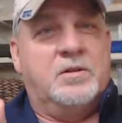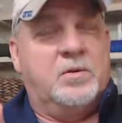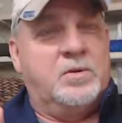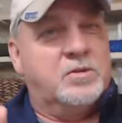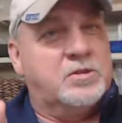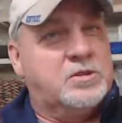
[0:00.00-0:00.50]

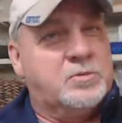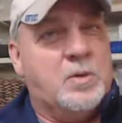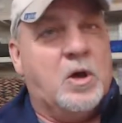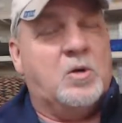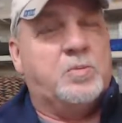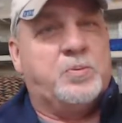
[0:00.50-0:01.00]
there's a
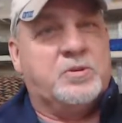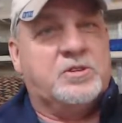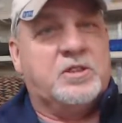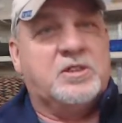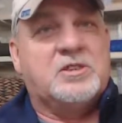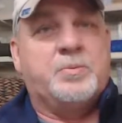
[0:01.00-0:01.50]
small
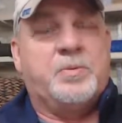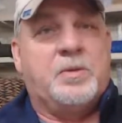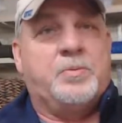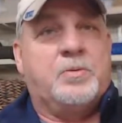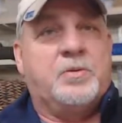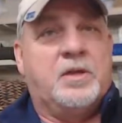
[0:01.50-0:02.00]
percentage of
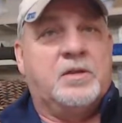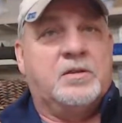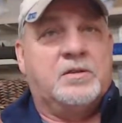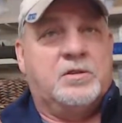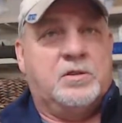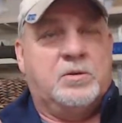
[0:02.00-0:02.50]
people that
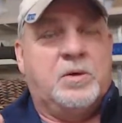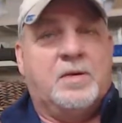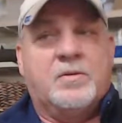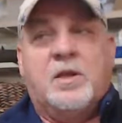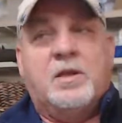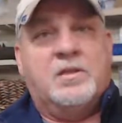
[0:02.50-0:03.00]
do have.